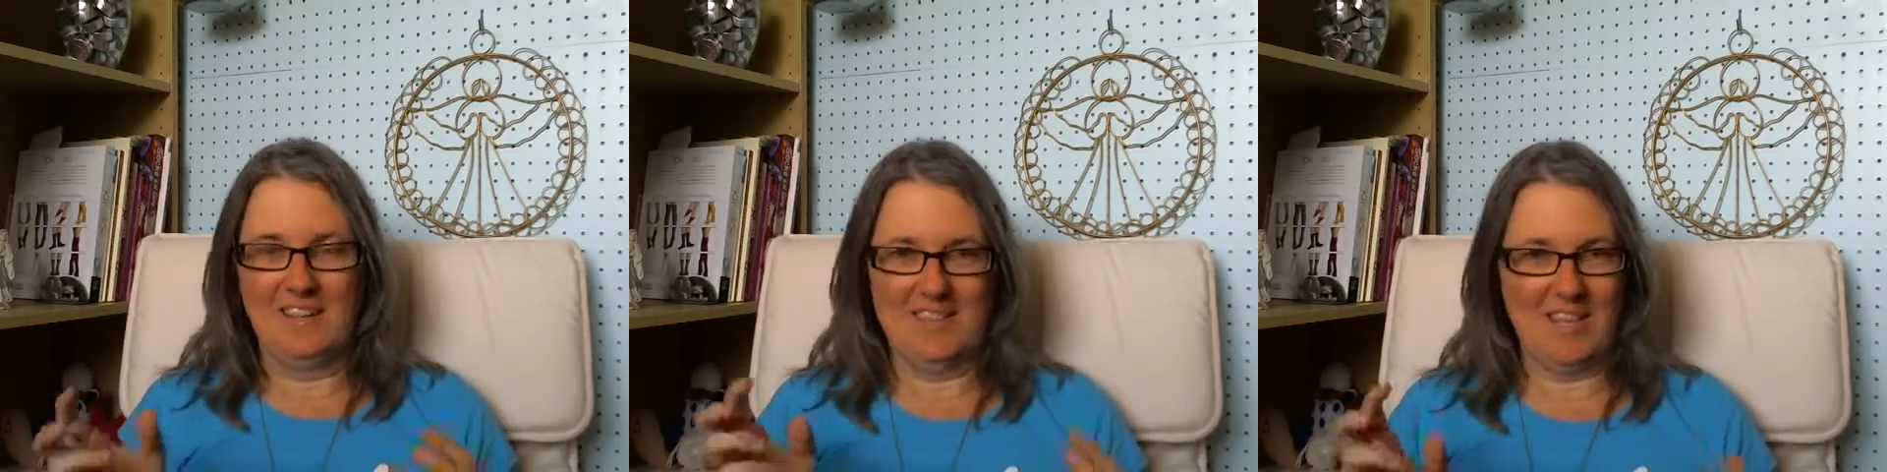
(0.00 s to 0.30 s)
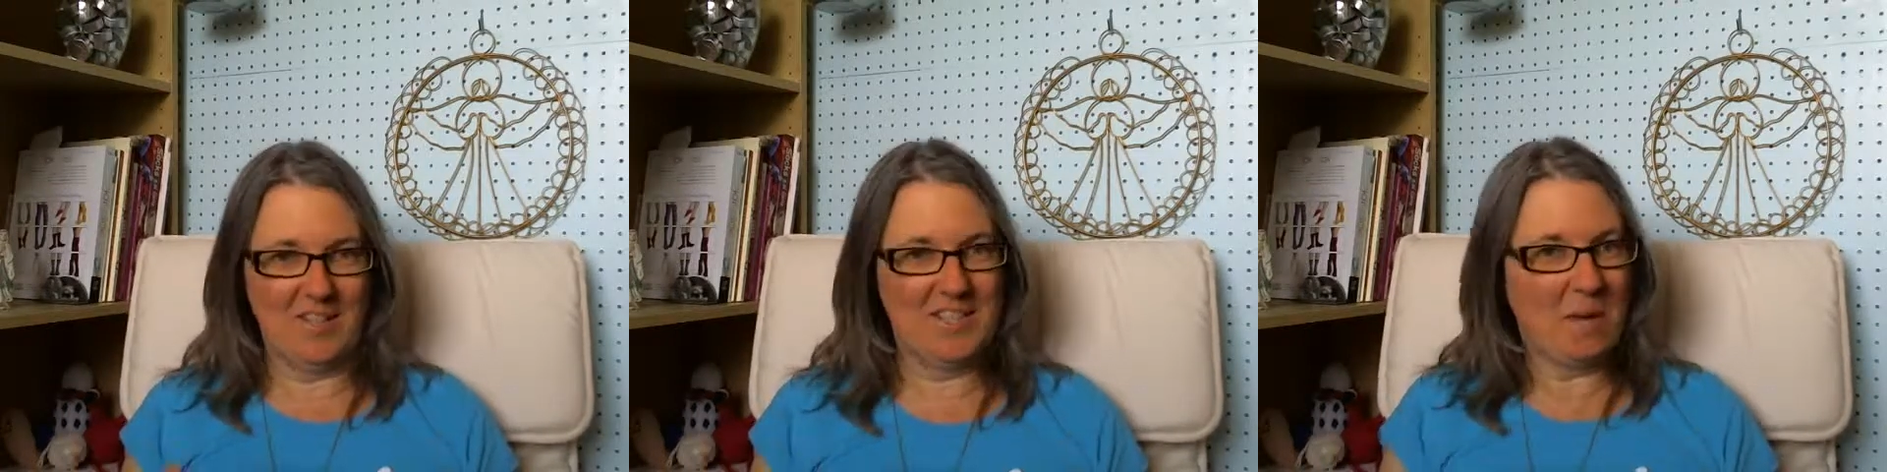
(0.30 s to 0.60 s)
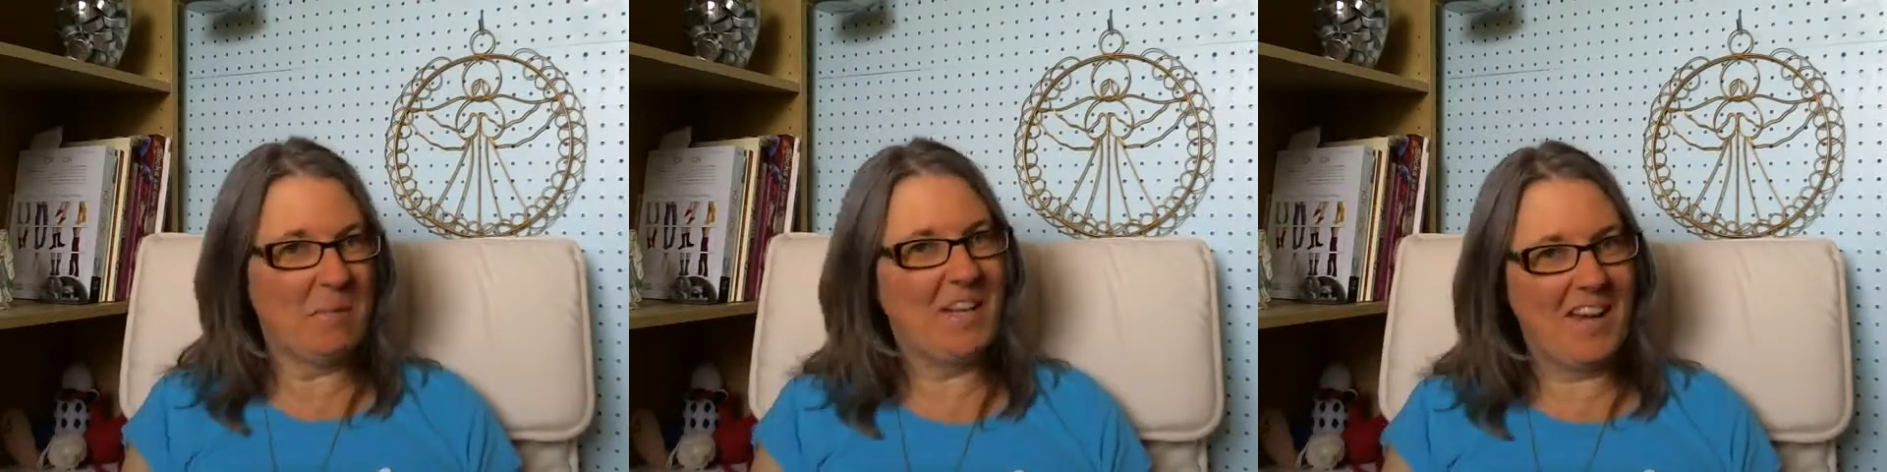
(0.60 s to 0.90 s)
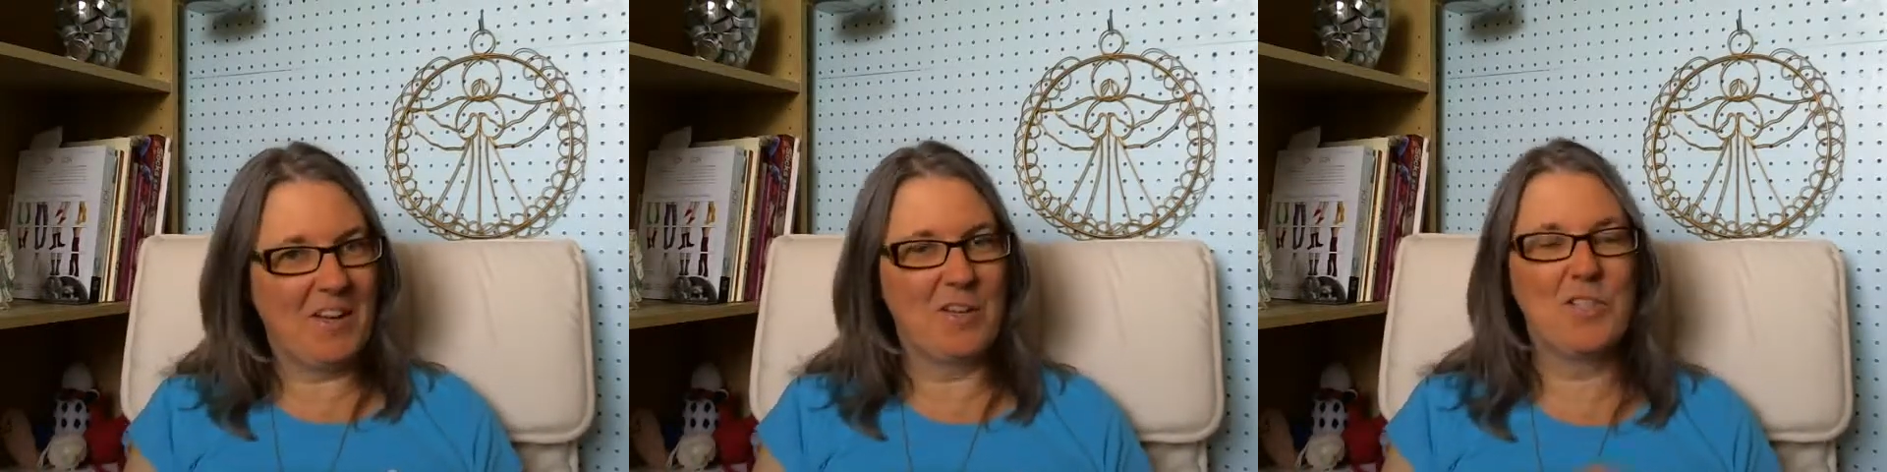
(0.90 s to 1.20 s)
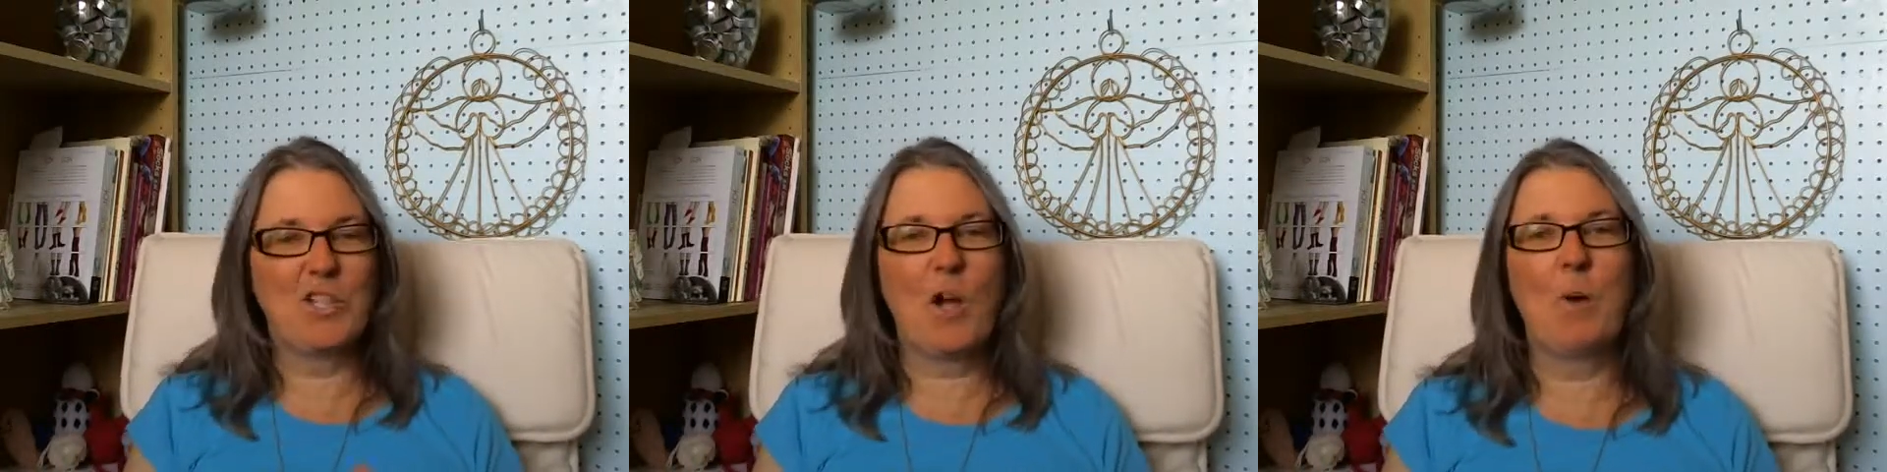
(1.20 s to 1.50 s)
tells somebody
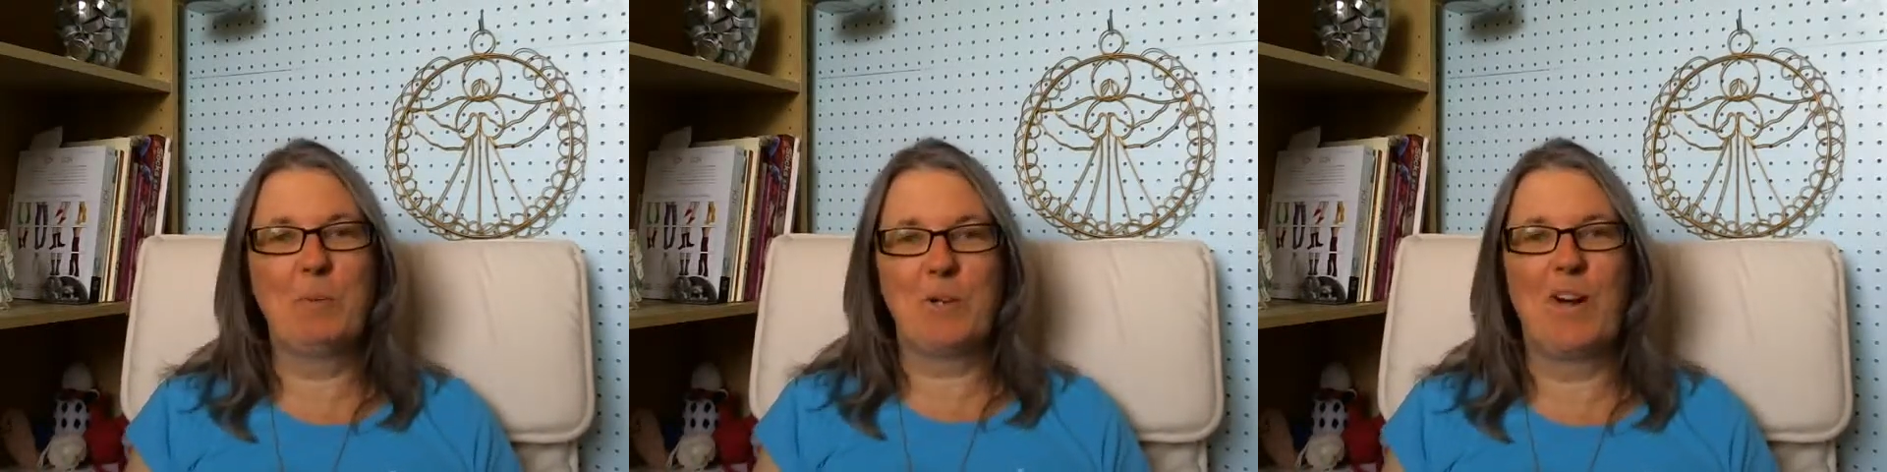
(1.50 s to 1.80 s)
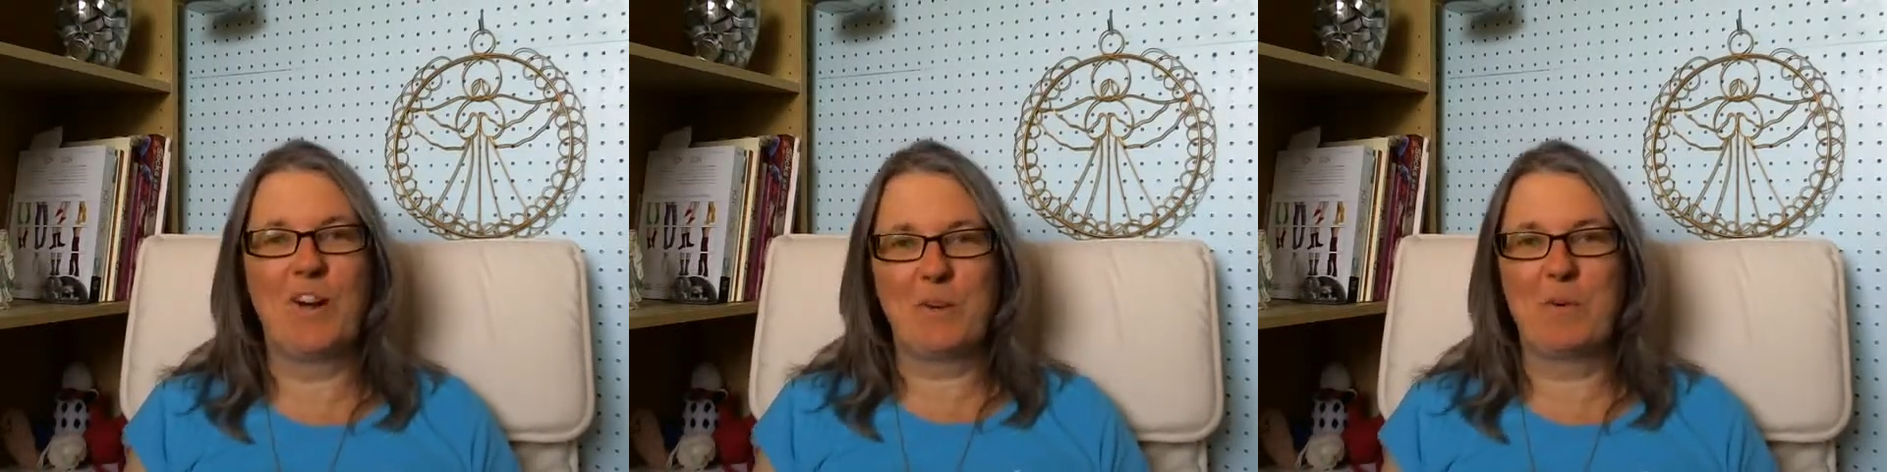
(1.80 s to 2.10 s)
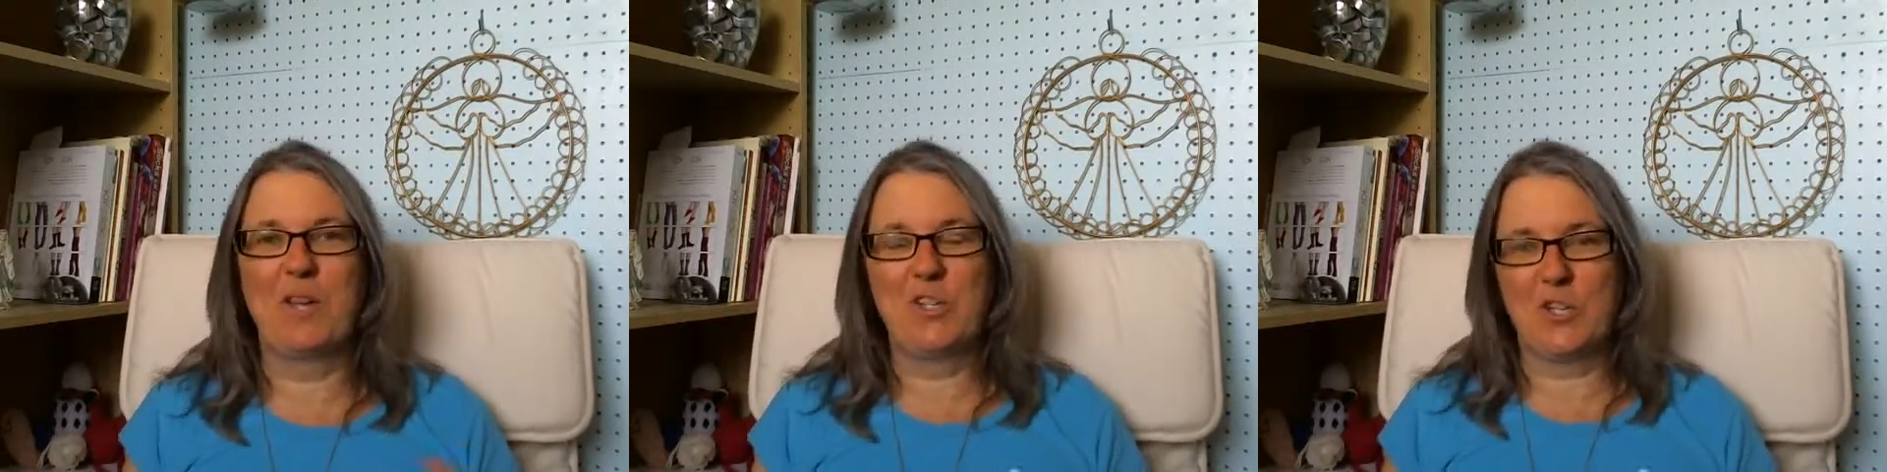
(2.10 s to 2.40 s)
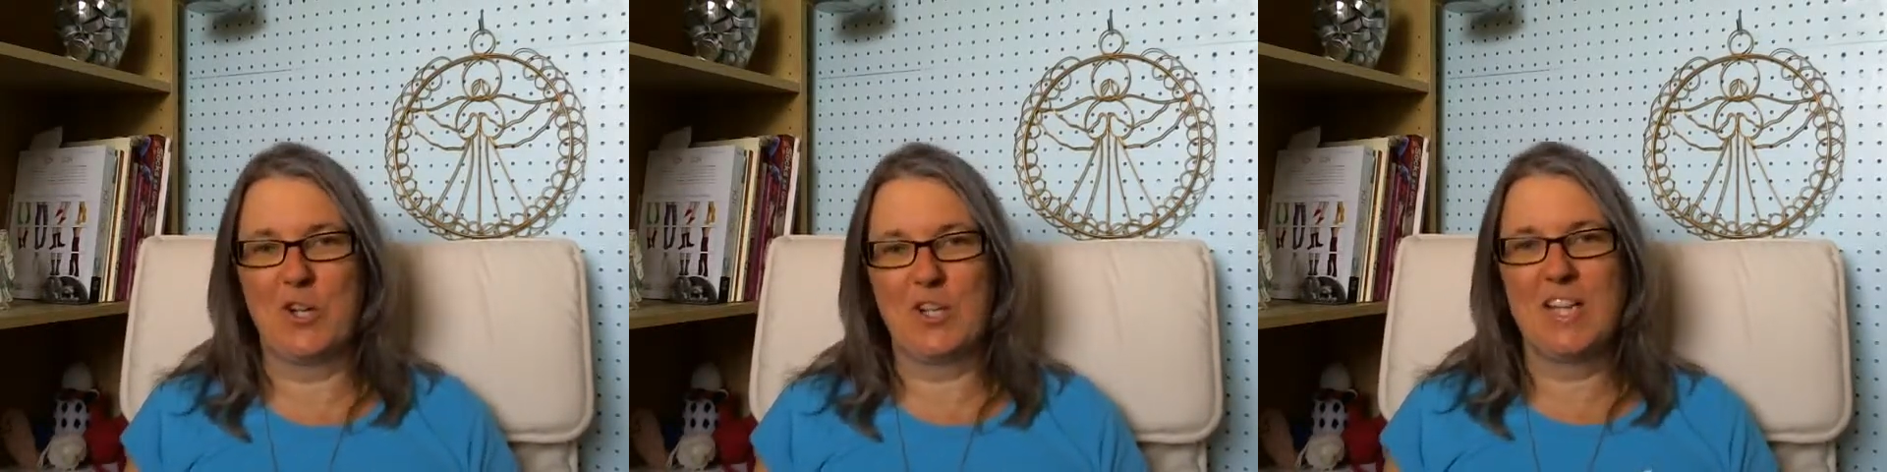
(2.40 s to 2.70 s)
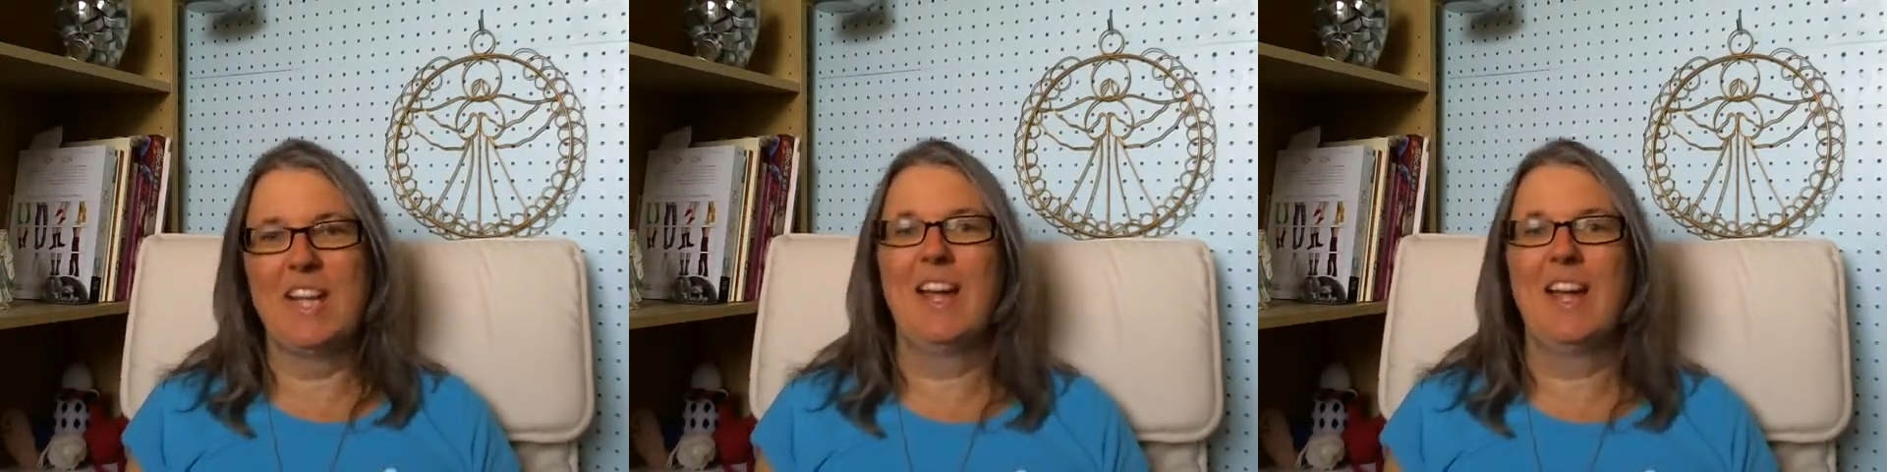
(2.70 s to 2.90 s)
else to go put on a red shirt.